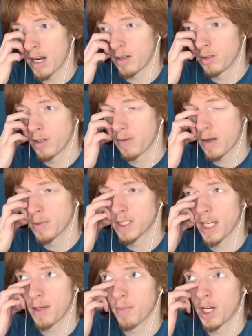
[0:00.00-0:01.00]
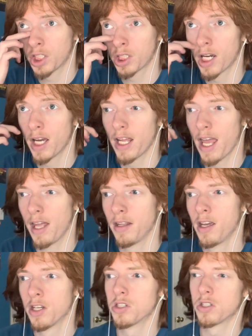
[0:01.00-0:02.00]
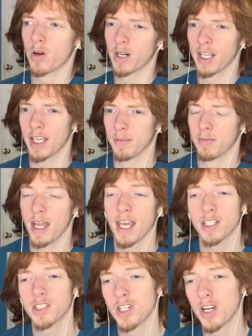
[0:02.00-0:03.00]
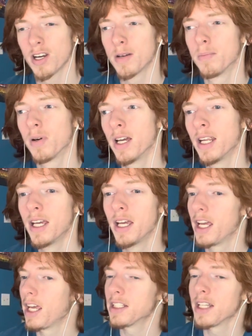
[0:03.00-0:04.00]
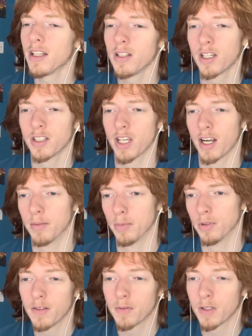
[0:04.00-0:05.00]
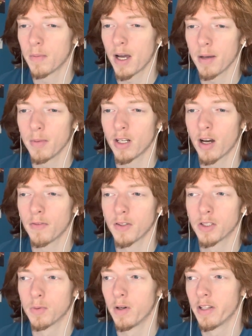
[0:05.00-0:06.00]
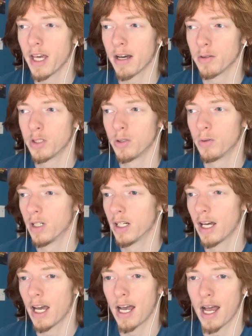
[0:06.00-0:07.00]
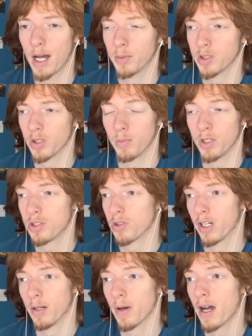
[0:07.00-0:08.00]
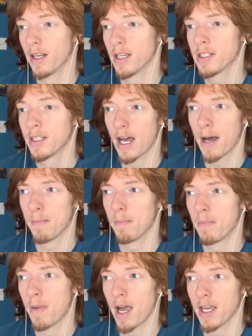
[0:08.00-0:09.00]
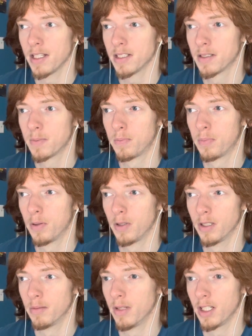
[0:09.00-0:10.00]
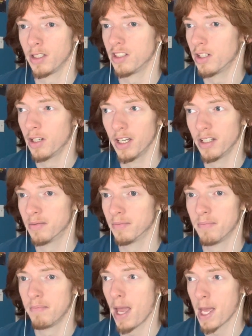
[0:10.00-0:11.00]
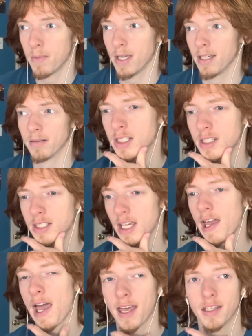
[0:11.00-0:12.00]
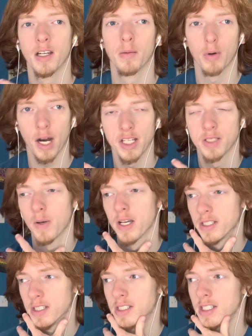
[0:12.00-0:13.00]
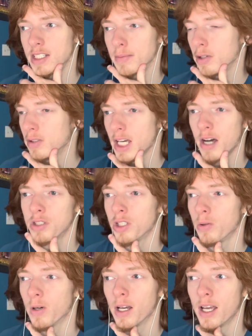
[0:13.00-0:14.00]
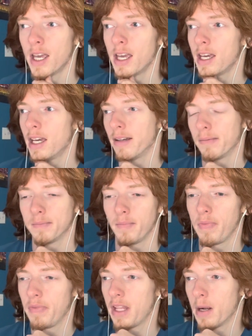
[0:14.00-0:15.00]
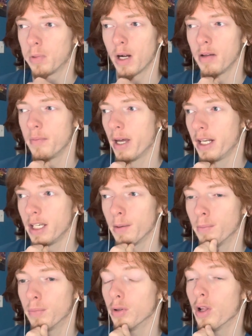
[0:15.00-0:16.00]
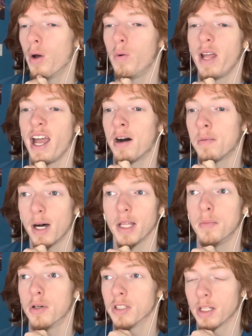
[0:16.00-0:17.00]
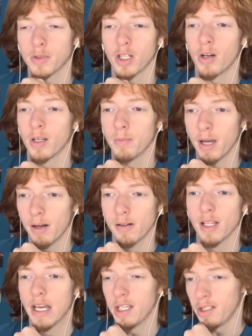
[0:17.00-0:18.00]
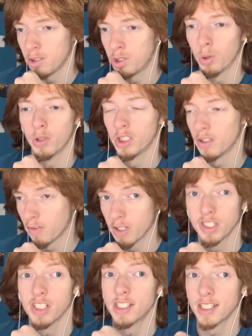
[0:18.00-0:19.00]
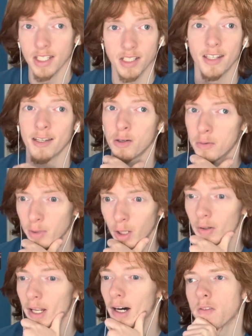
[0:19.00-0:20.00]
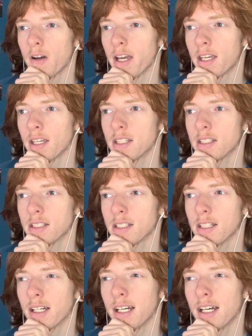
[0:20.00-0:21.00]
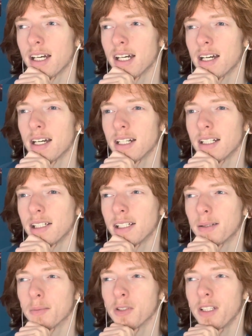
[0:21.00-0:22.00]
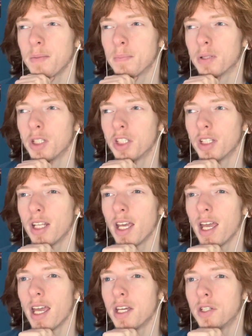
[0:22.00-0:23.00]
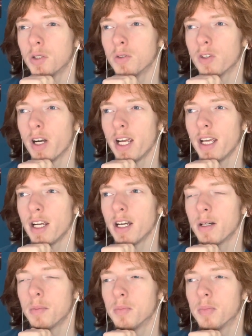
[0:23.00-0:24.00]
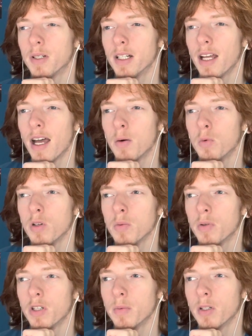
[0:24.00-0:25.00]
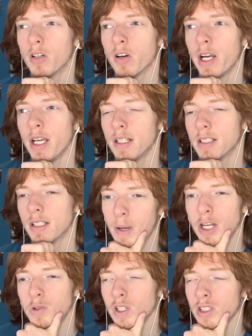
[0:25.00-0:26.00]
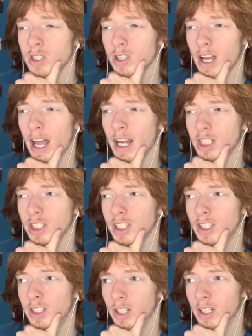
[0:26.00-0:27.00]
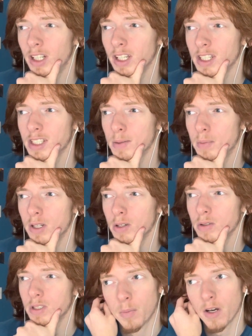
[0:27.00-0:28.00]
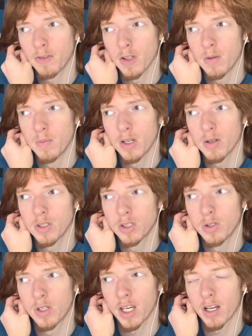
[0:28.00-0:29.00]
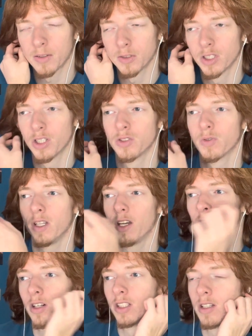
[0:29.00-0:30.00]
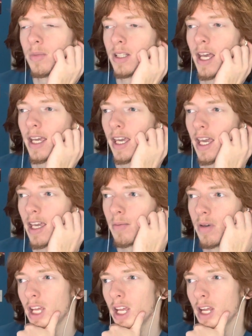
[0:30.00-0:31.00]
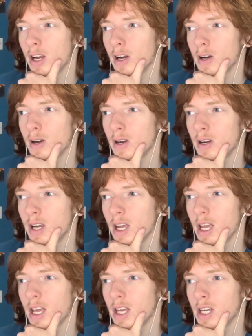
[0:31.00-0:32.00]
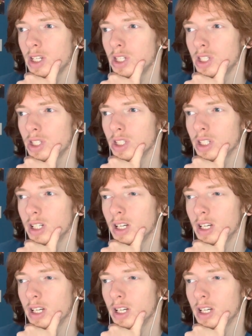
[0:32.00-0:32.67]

I don't know if I would take my shot at starting him next year, but he's not looking terrible. For the Miami Dolphins without Tua, I'm just gonna be straight up honest. I might put them in good, maybe, since they had their bright spots this season. But without Tua, they're probably about to get blown out by the Bills. I'm talking about like Georgia versus TCU blown out. Vikings, uh, I'm really pushing the edge on great here, but I will put them in great. Patriots look actually good against the Bills. Buffalo Bills two kickoff returns really hurt them in that game here-ish.